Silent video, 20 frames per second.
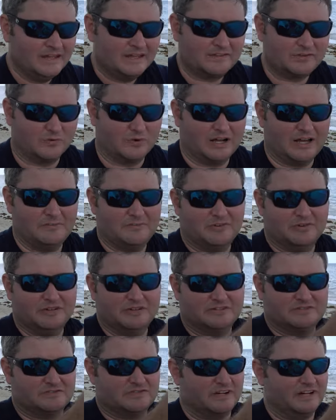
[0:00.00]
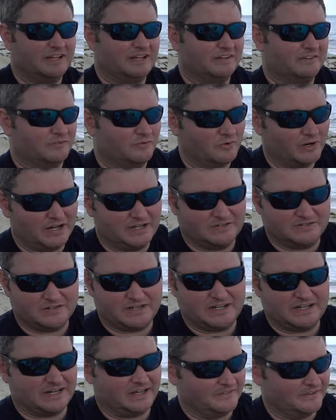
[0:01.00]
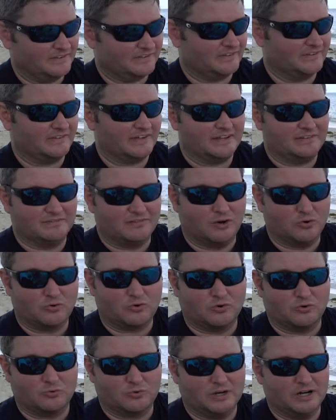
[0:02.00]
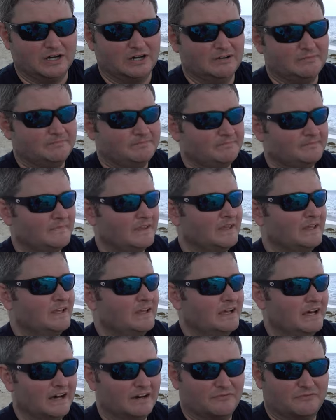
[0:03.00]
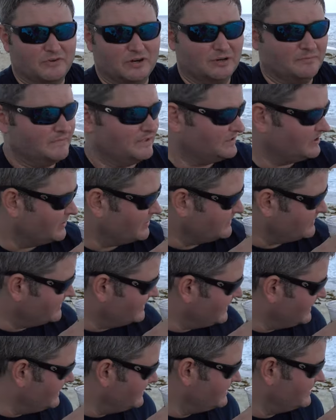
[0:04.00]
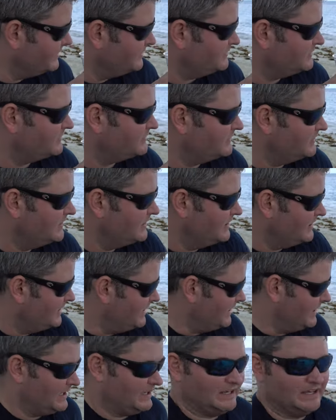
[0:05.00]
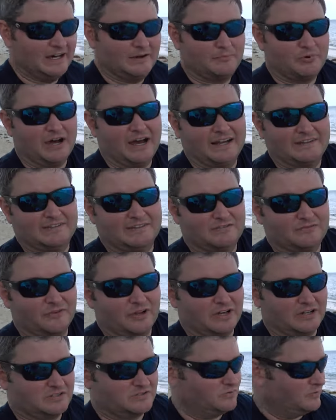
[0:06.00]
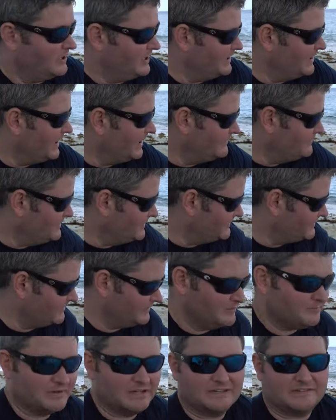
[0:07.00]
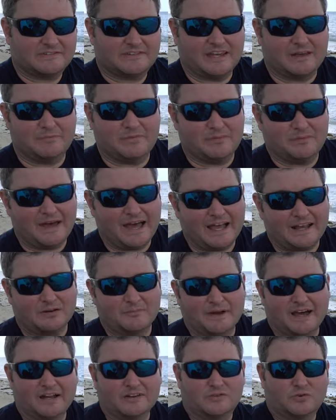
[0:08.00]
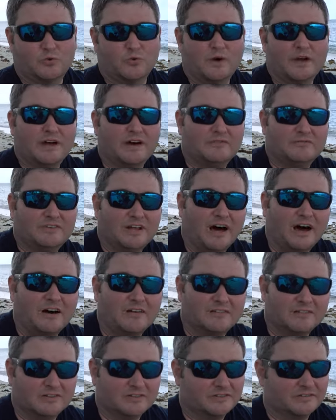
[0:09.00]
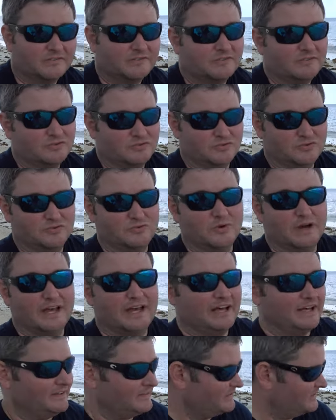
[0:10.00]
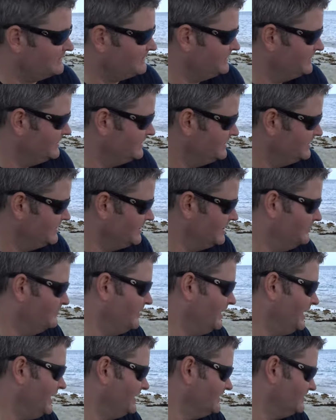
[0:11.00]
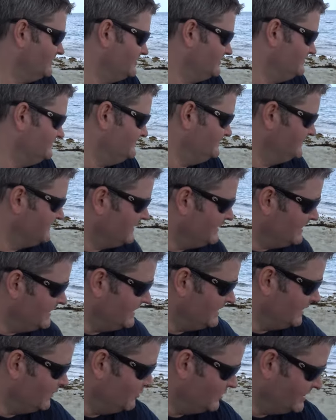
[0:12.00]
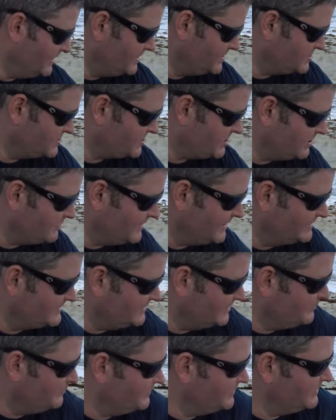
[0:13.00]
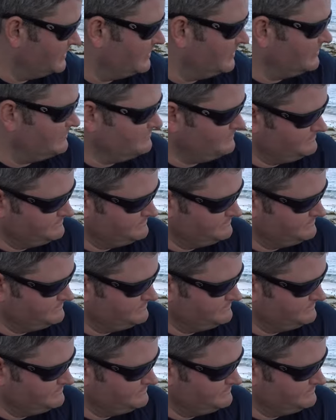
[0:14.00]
So what I'm doing is drinking this great drink. Now this is a local rum uh, from the Turks and Caicos, and uh, prices fluctuate obviously, but it set me back about twelve dollars U S a bottle. And I wanted to share my tip with y'all.